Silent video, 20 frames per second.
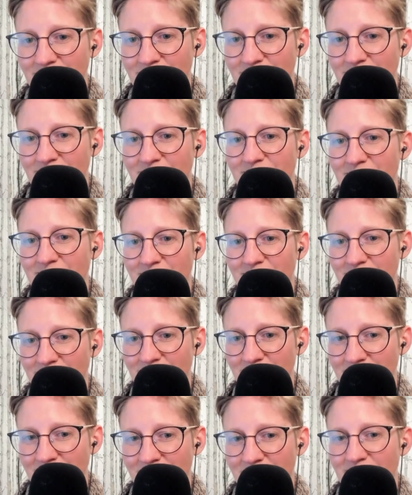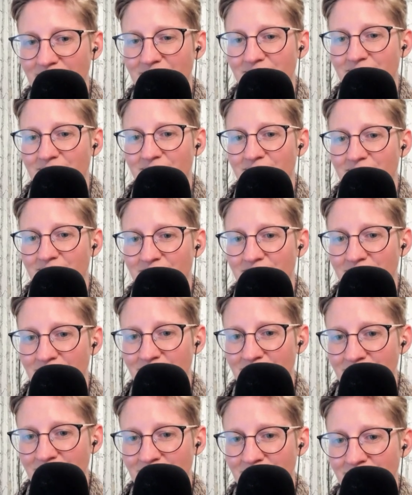
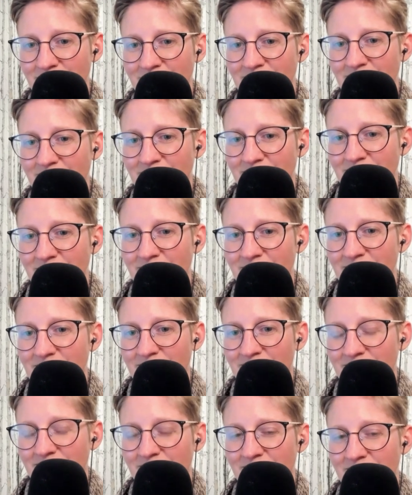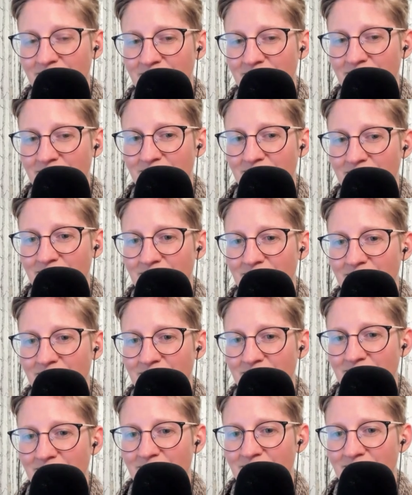
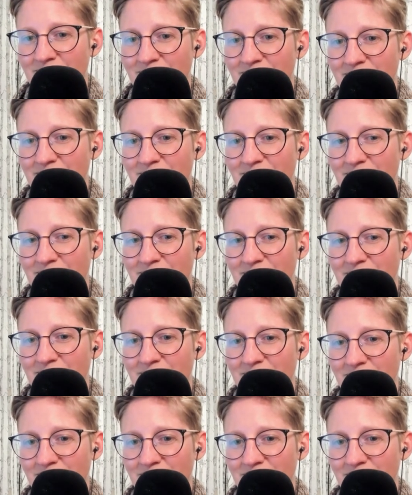This person isn't speaking.